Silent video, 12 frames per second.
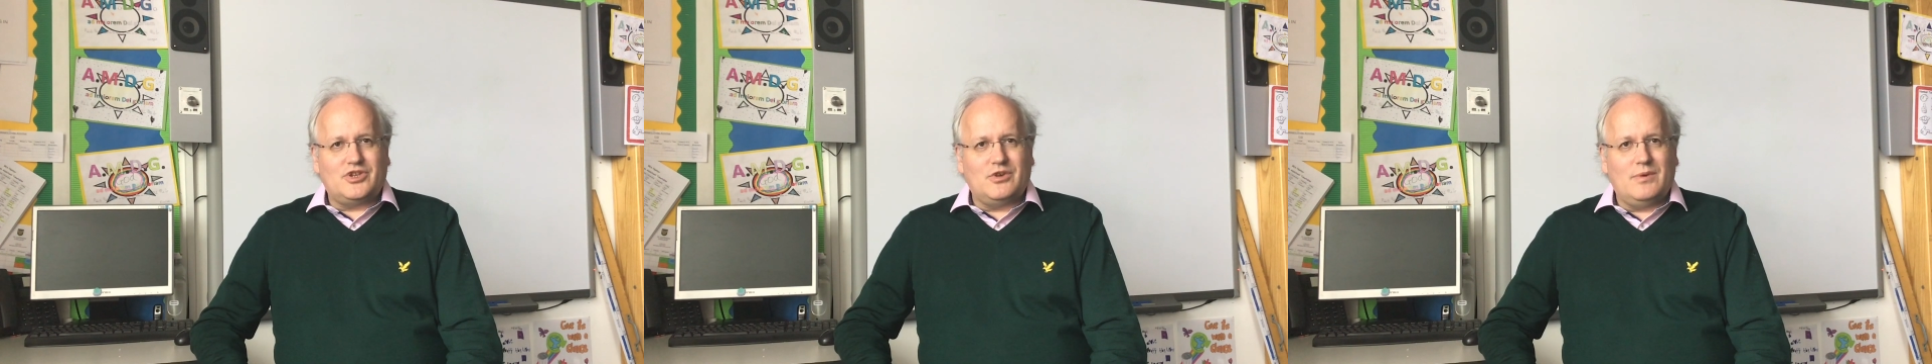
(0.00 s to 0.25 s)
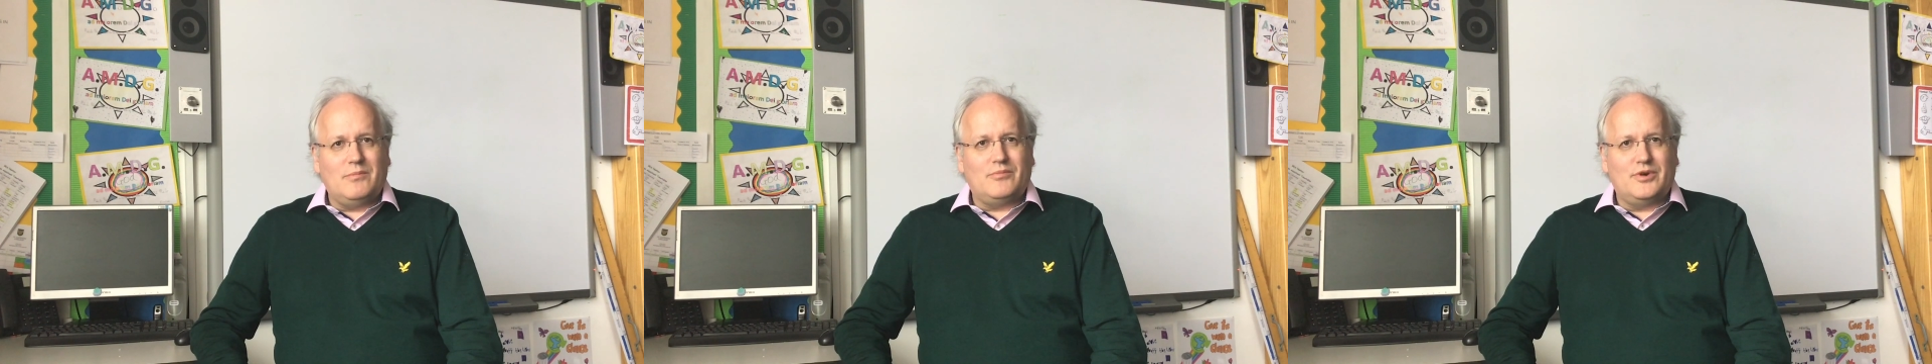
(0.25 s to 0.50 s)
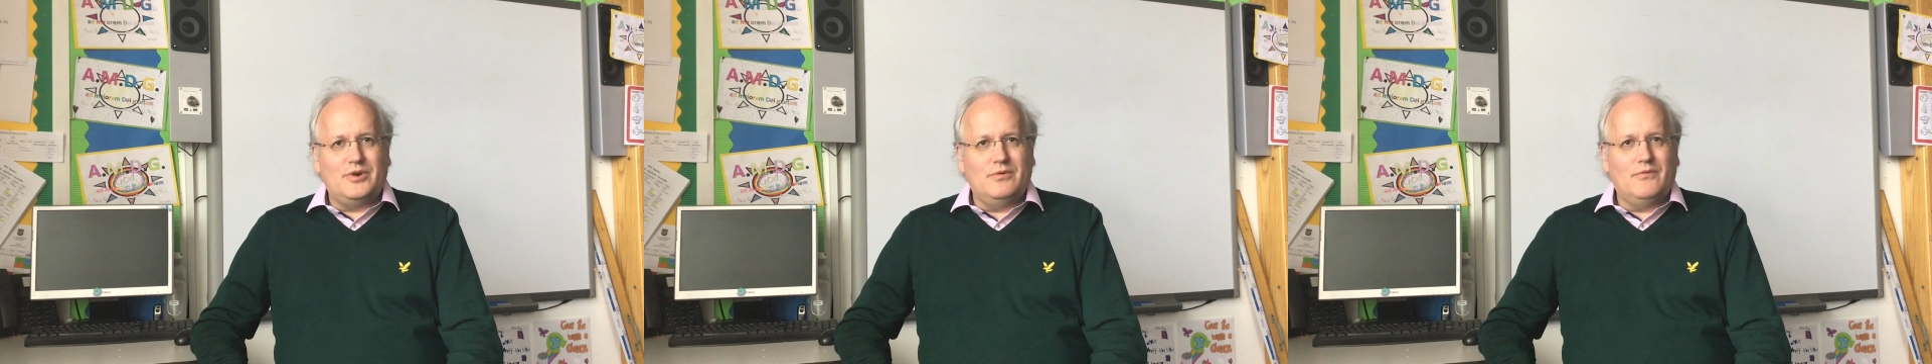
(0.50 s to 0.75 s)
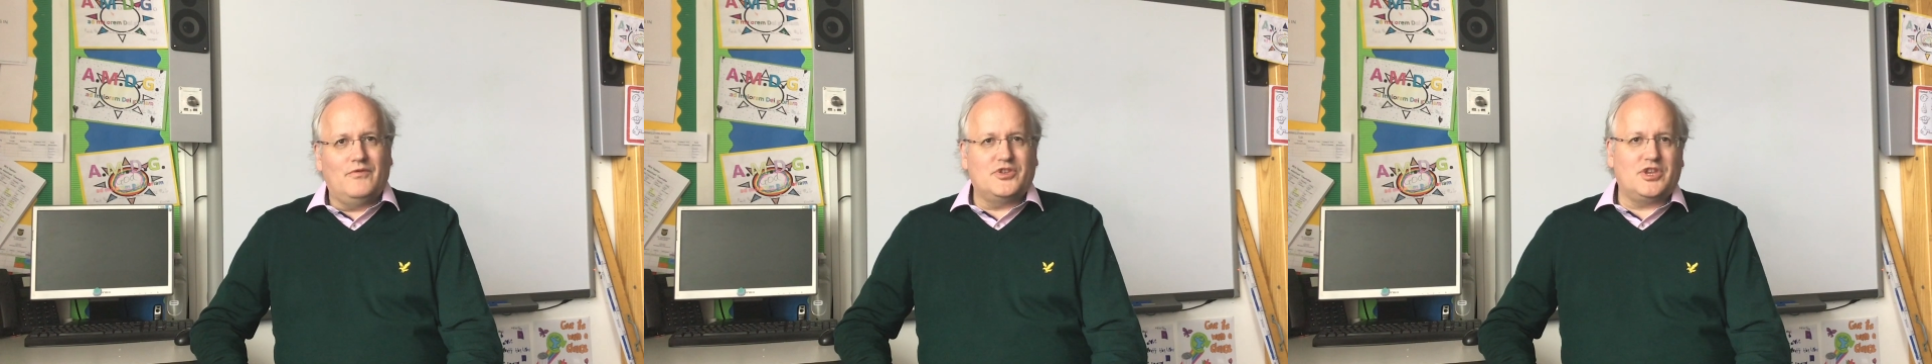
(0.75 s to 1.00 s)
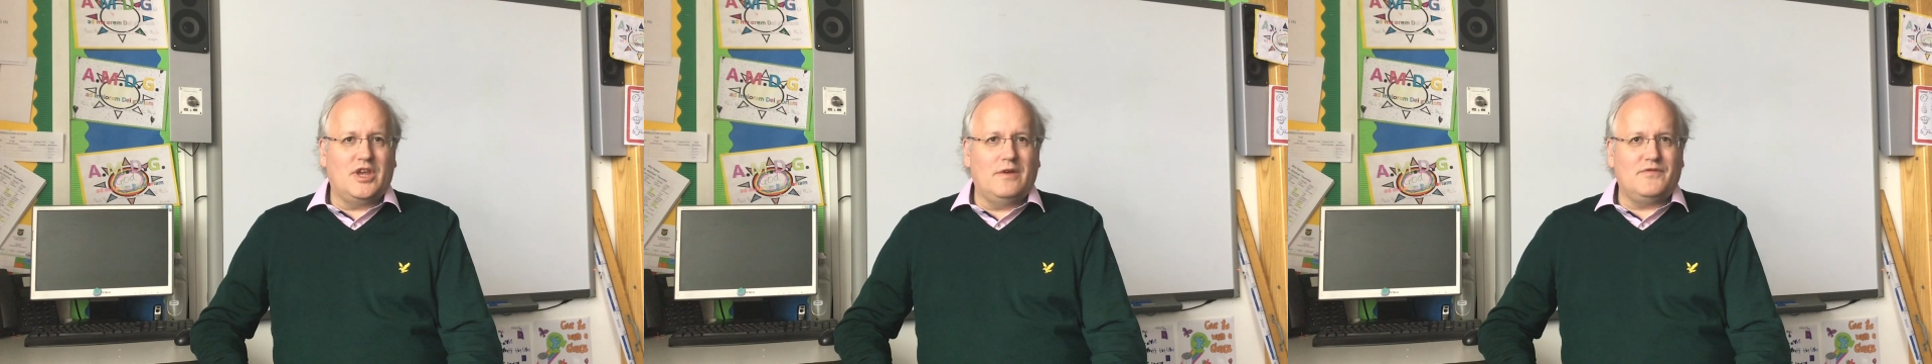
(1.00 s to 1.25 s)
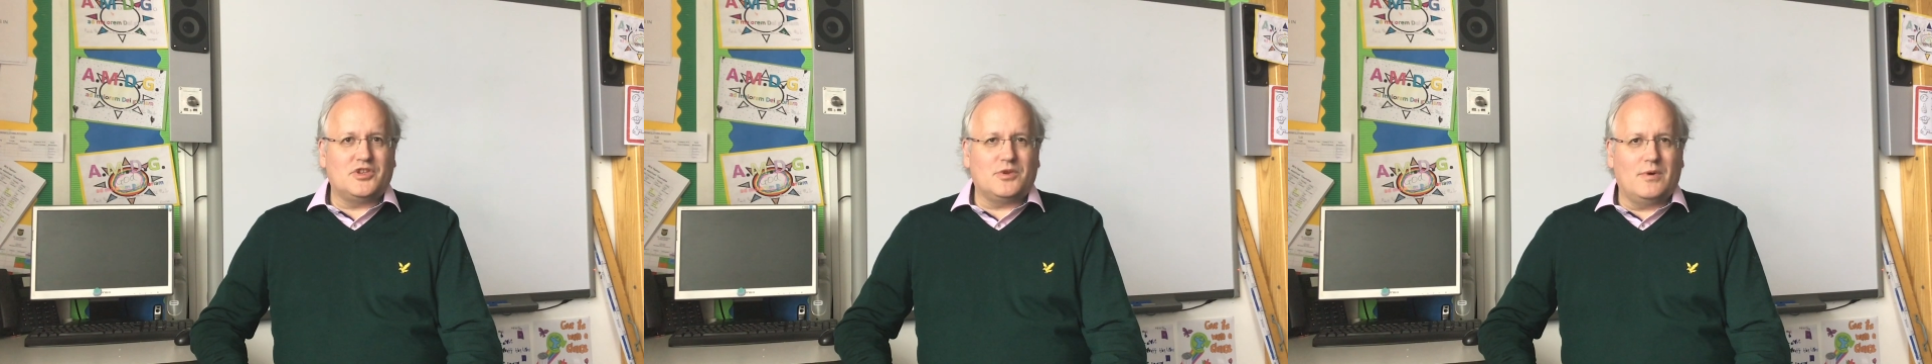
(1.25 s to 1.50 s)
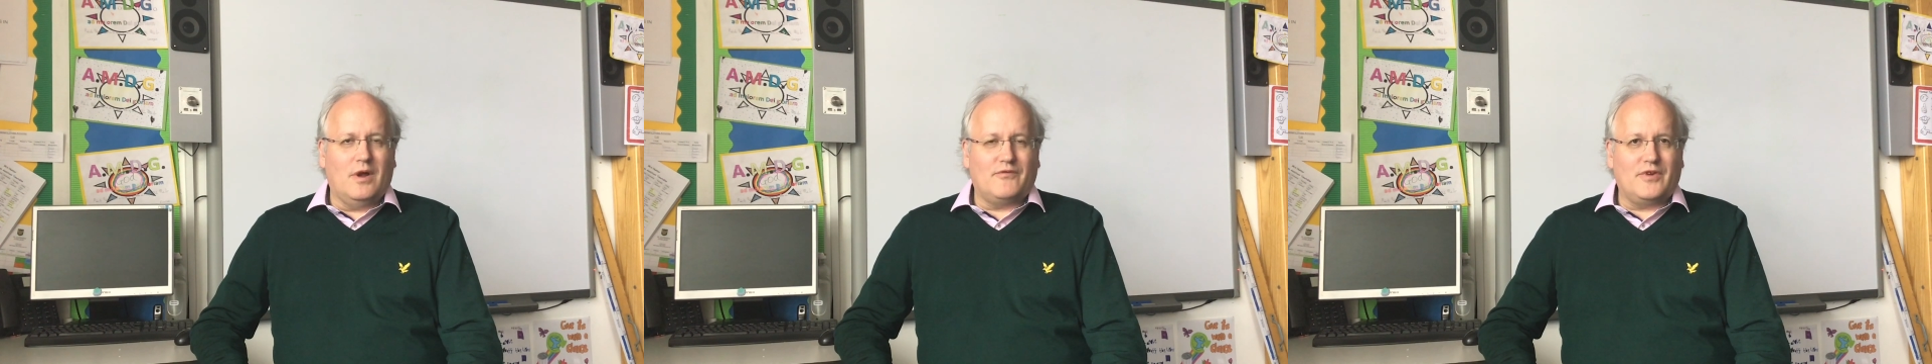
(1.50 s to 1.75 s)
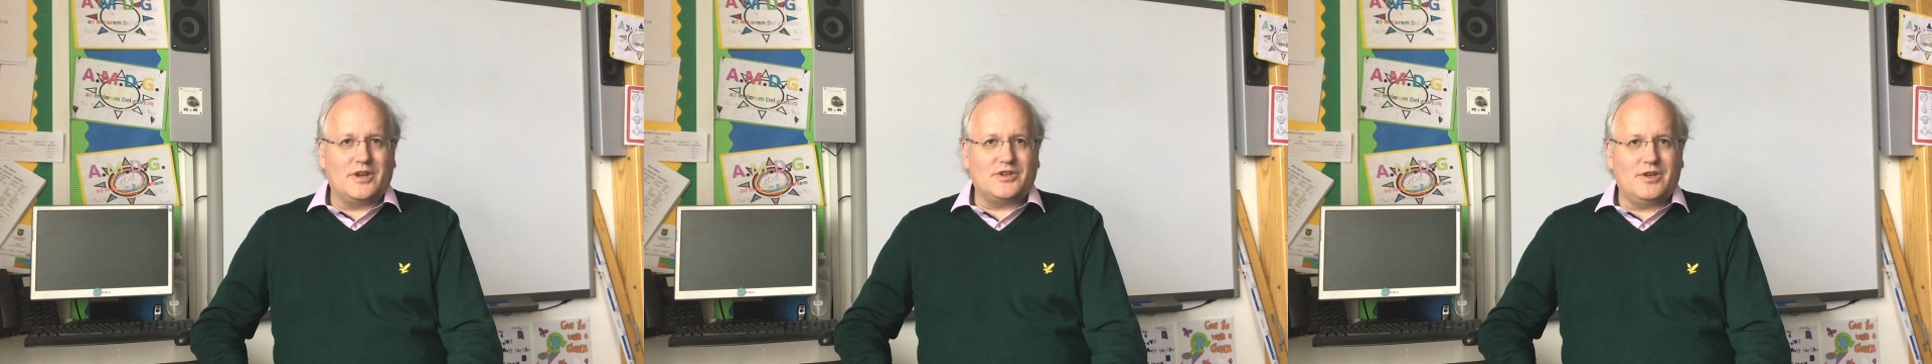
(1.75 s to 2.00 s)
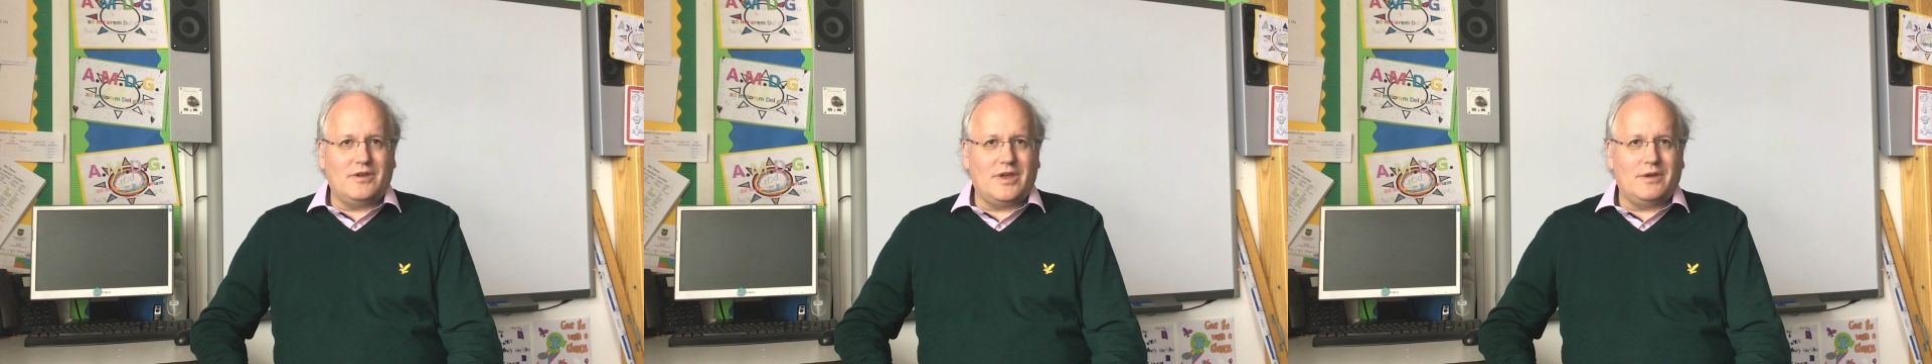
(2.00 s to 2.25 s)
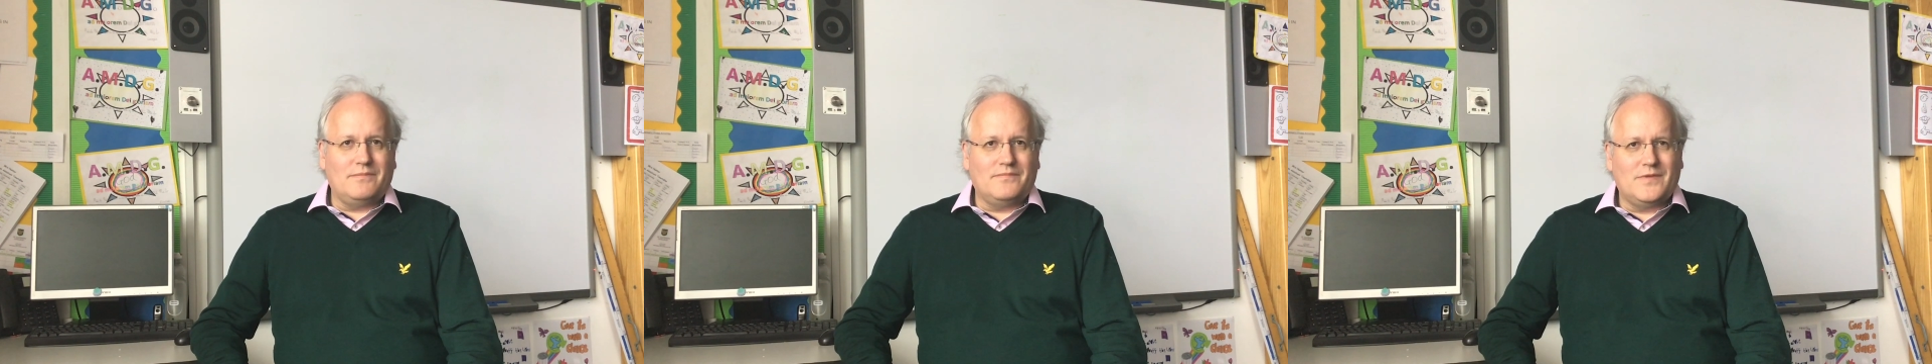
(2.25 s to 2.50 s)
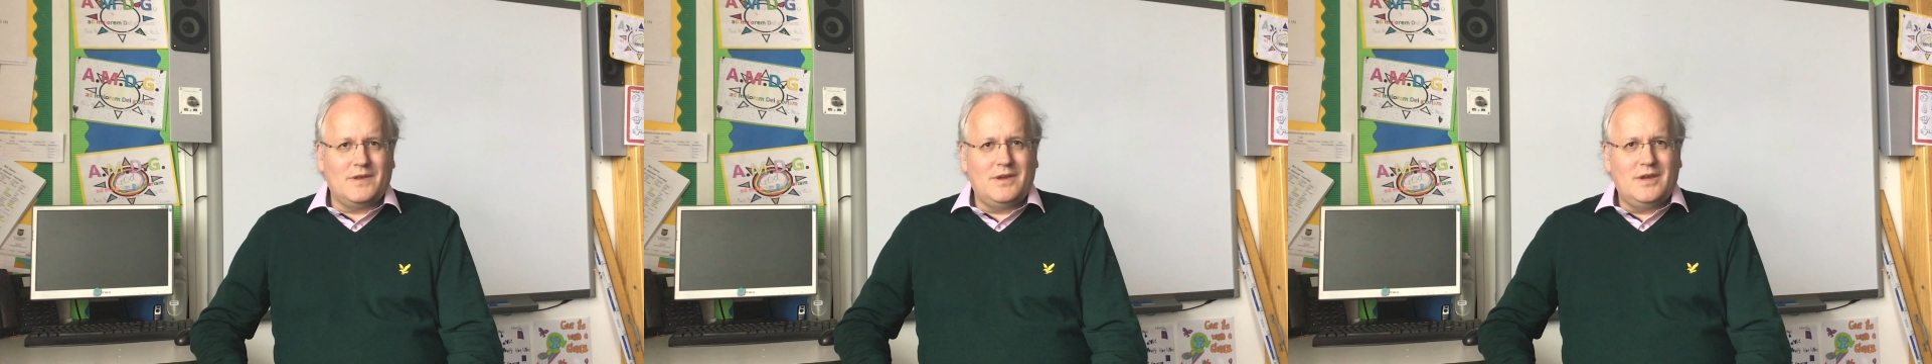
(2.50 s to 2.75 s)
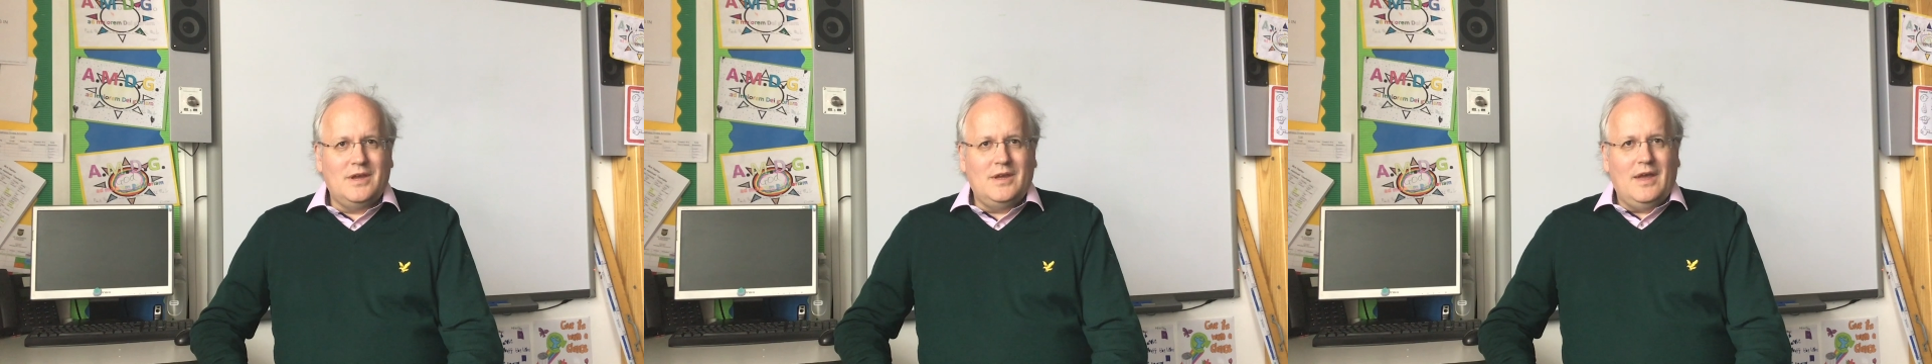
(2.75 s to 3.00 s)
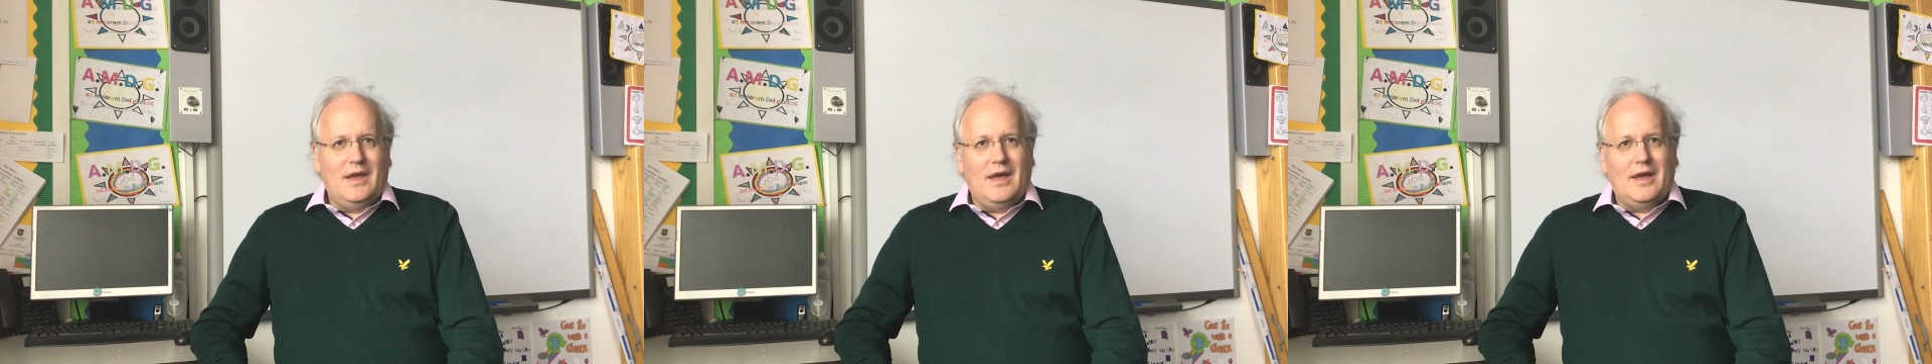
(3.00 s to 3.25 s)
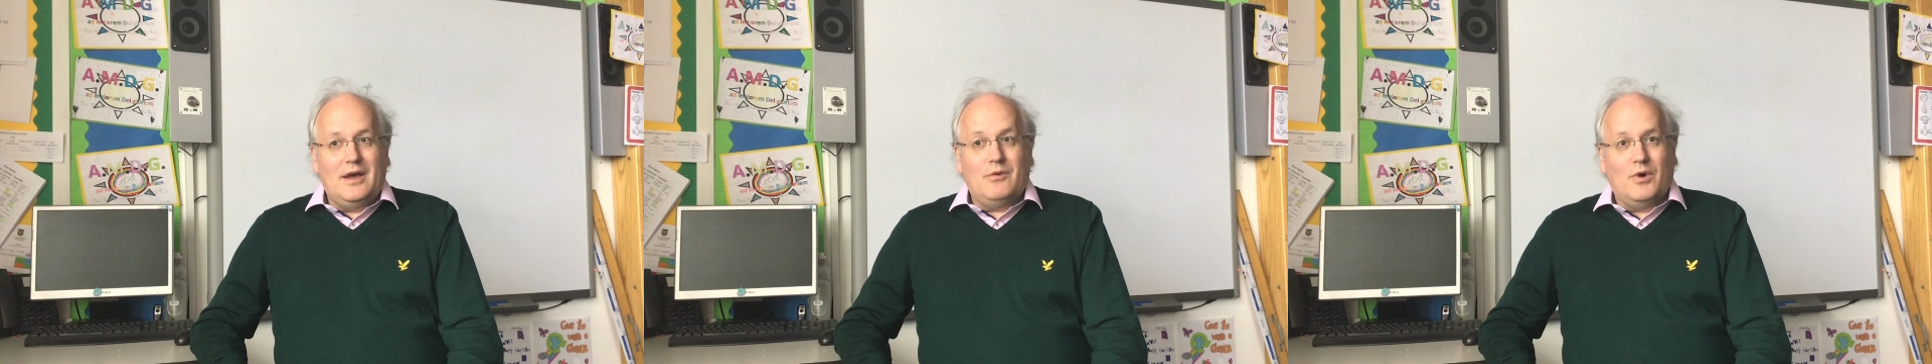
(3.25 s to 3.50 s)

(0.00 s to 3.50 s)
to improve the service we're offering to you.